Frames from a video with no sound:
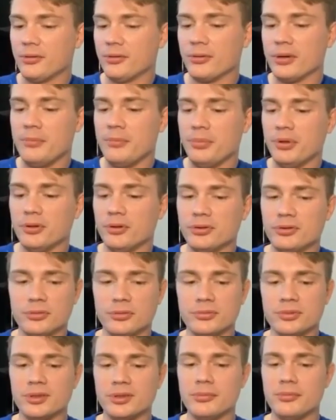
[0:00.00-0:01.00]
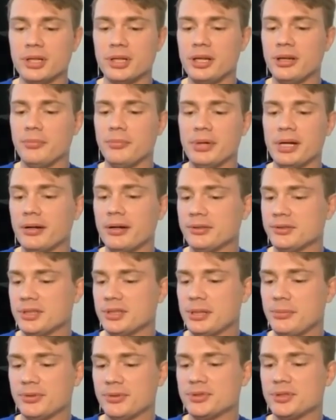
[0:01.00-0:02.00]
a great post from somebody on Power
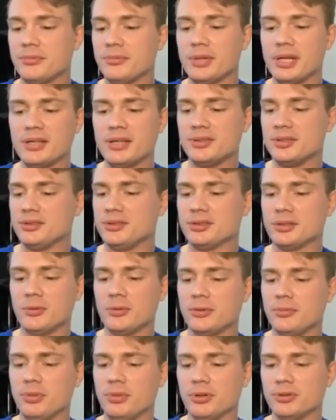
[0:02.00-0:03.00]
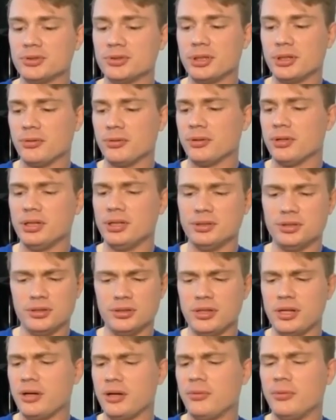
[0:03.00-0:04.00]
Slap or something. I see someone post, like, cringe,
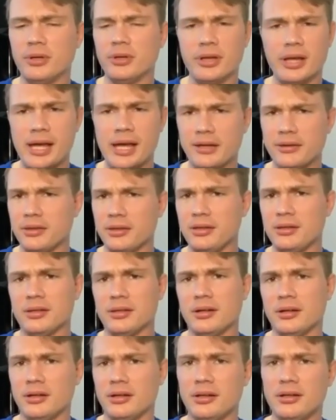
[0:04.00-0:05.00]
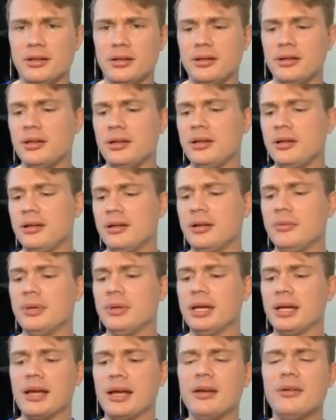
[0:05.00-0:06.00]
you're not a real athlete, da-da-da-da-da. And I'm
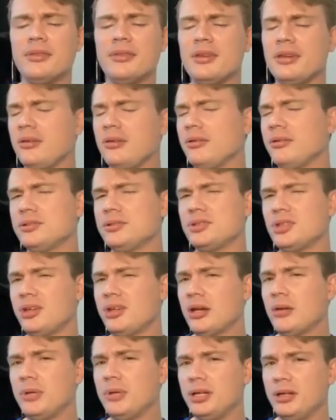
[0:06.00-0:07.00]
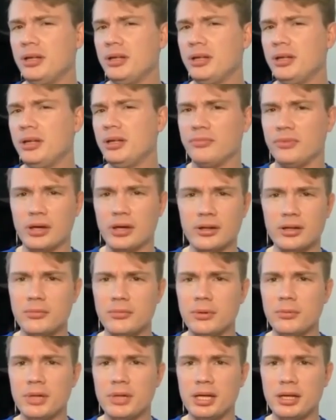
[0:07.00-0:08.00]
like, I don't think you understand how many of us have done
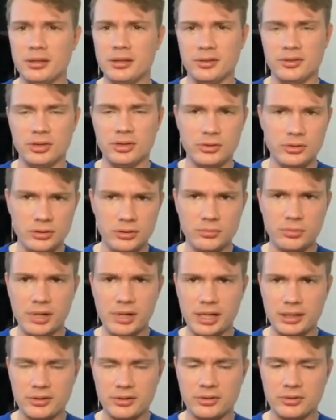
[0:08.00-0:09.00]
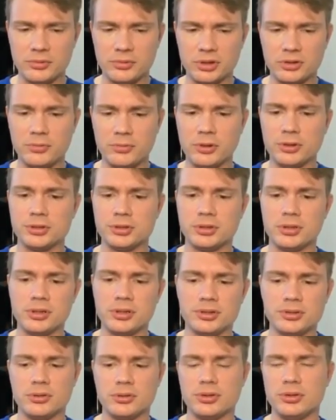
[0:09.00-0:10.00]
M M A, continue to practice mixed martial
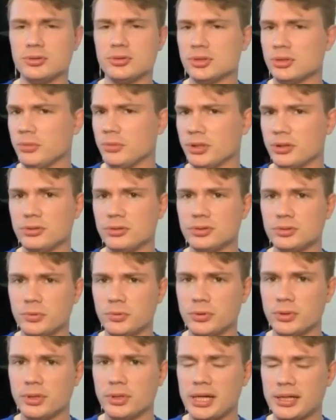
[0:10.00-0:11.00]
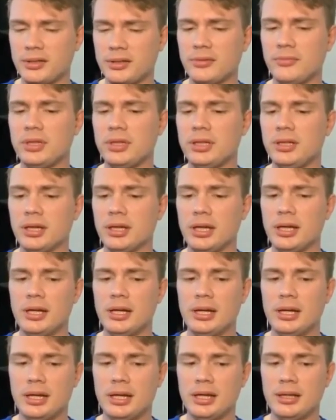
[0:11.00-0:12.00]
arts, or do some other sport activity,
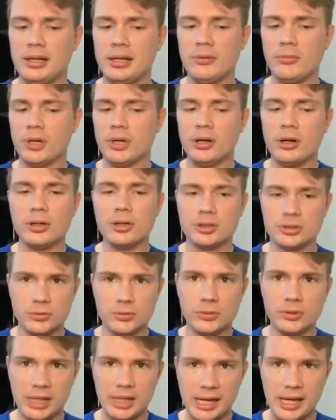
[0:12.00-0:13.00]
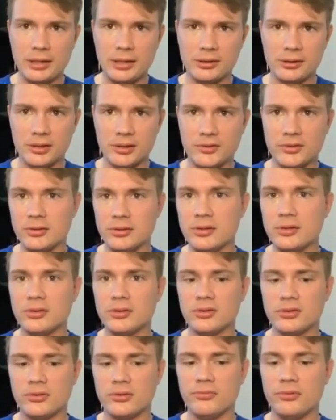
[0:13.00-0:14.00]
in that we are truly athletes. And
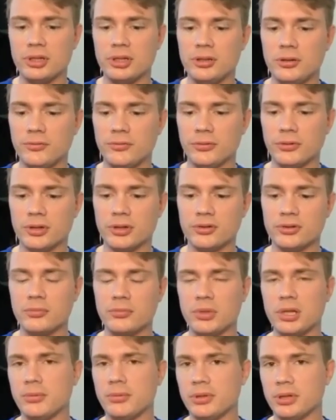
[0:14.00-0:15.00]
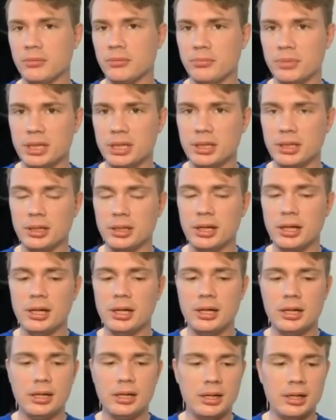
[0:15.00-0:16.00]
this is a venue for us to be able to compete.
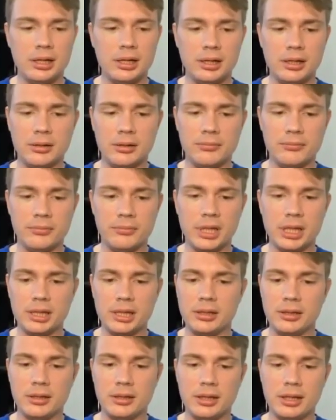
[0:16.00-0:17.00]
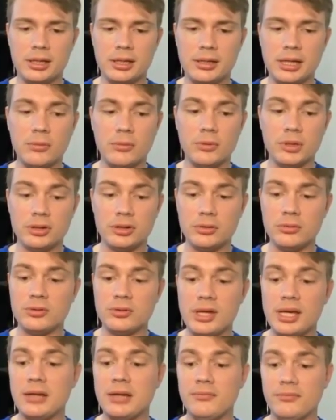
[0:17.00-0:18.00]
Um, and, and that we do
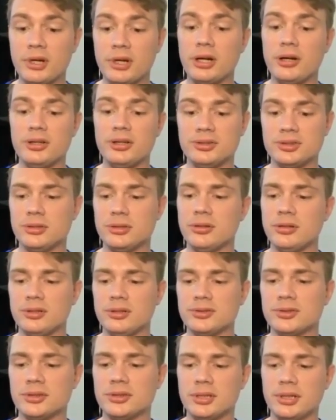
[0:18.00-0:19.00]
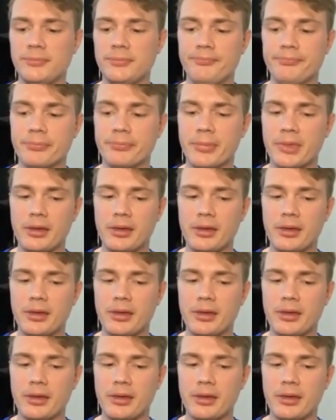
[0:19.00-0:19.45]
take it very seriously.